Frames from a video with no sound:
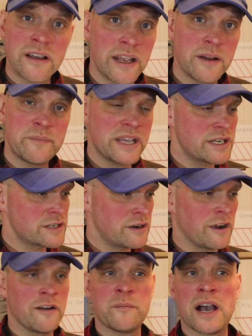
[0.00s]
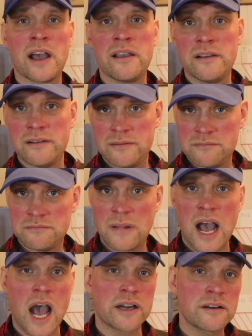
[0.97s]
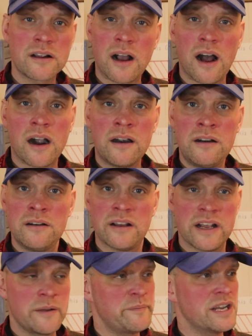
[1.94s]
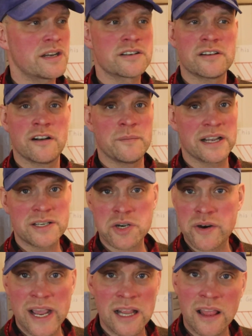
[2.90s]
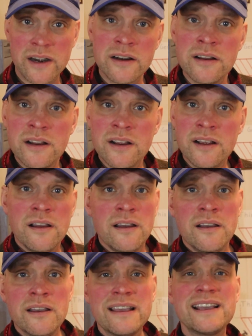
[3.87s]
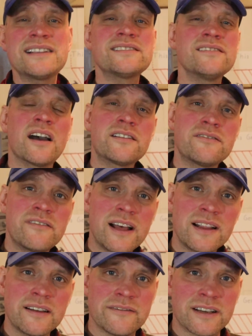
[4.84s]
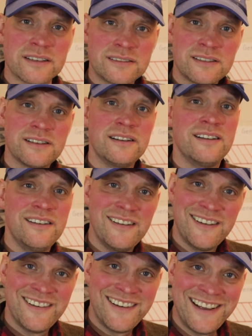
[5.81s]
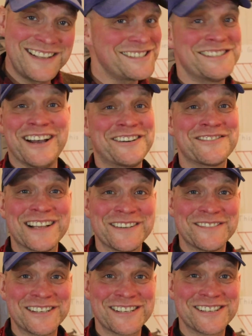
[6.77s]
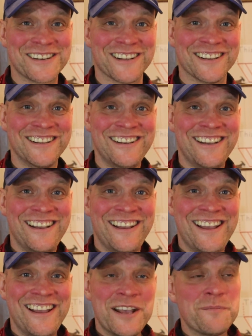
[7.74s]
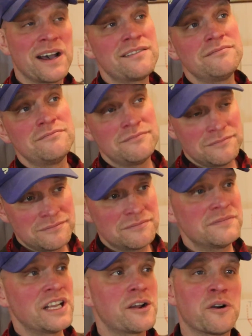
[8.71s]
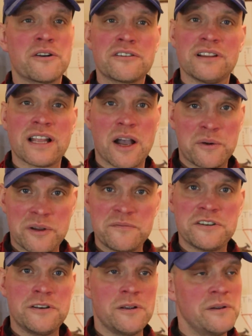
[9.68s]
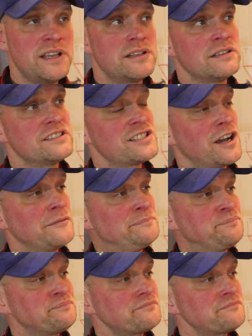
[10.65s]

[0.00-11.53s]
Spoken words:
and a picture of my other car, and a picture of my trailer, it's not relevant. It's not relevant at all. But the court allowed them to do it. So,